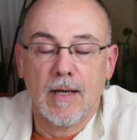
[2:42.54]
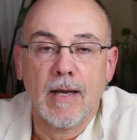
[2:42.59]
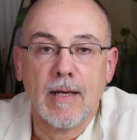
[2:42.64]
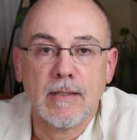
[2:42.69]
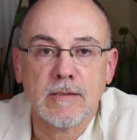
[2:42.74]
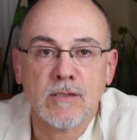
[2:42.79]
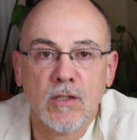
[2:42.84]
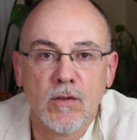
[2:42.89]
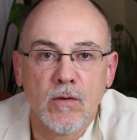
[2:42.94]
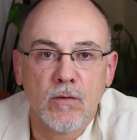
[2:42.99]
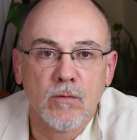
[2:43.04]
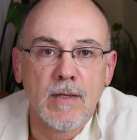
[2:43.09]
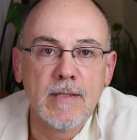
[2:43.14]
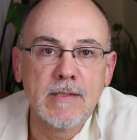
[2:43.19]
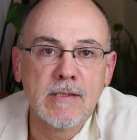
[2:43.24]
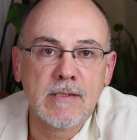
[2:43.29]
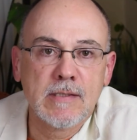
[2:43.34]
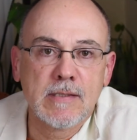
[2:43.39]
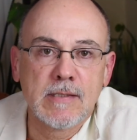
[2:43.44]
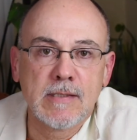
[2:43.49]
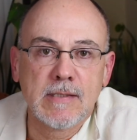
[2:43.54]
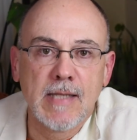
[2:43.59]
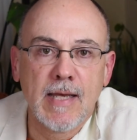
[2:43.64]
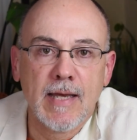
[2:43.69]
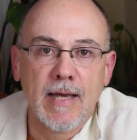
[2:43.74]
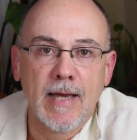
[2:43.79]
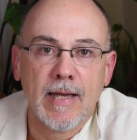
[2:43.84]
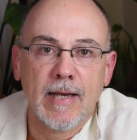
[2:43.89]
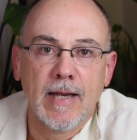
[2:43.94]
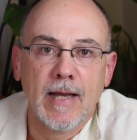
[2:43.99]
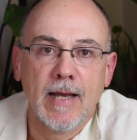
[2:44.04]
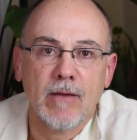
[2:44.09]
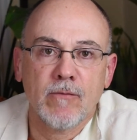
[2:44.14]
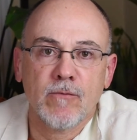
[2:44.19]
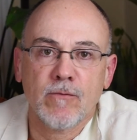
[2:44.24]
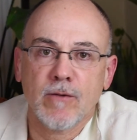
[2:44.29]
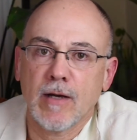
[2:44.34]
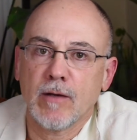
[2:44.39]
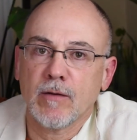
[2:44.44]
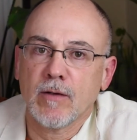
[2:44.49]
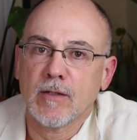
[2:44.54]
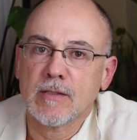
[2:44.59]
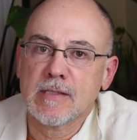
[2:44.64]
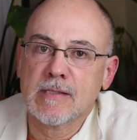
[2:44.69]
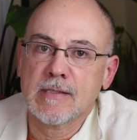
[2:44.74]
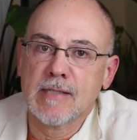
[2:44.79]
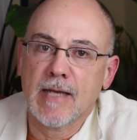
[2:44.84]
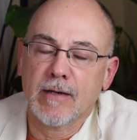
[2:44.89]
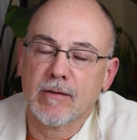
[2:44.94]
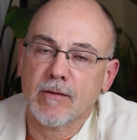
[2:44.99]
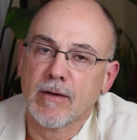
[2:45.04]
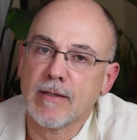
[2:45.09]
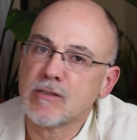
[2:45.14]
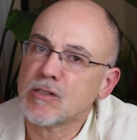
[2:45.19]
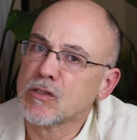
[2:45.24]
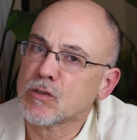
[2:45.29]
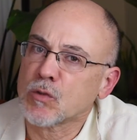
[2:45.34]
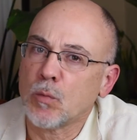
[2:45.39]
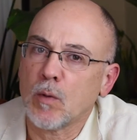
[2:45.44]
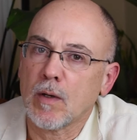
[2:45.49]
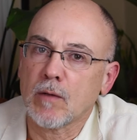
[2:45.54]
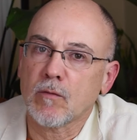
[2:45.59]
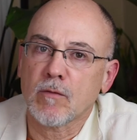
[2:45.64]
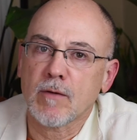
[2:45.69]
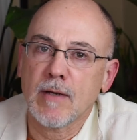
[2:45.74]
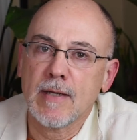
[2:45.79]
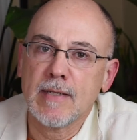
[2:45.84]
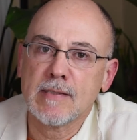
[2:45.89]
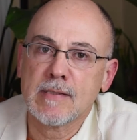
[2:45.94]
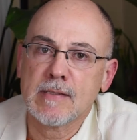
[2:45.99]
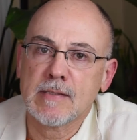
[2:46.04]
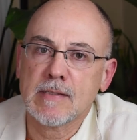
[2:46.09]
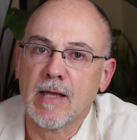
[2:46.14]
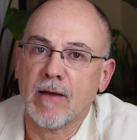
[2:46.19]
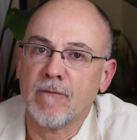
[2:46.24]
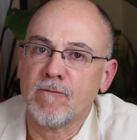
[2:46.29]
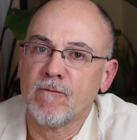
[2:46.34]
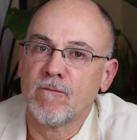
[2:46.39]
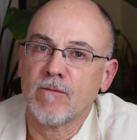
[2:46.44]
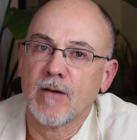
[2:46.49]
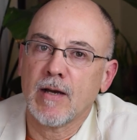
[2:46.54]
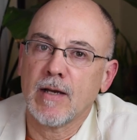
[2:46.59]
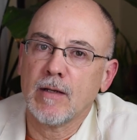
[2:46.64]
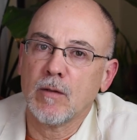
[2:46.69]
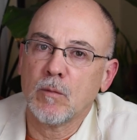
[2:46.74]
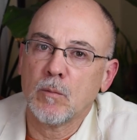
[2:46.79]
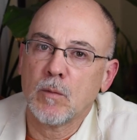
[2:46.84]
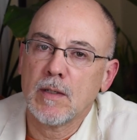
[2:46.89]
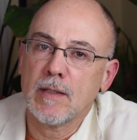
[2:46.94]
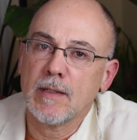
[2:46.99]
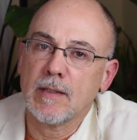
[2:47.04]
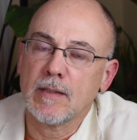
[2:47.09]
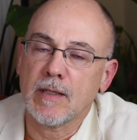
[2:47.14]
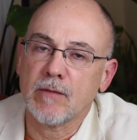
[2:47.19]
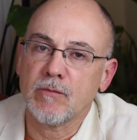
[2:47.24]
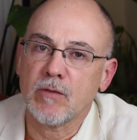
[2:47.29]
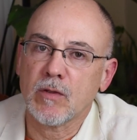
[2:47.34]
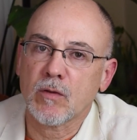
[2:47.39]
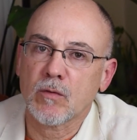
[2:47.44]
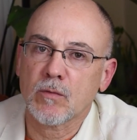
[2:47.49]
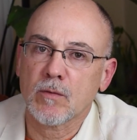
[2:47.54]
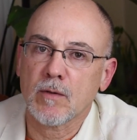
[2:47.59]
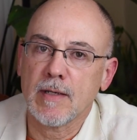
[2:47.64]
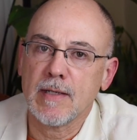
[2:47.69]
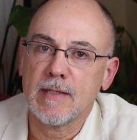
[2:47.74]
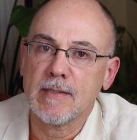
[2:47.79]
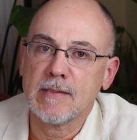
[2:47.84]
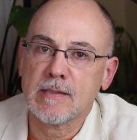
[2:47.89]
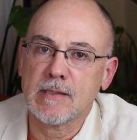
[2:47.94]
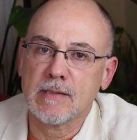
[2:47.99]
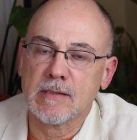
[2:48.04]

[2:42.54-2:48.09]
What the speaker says: So the race that I found on Saturday, just one race, the final one, 11th race.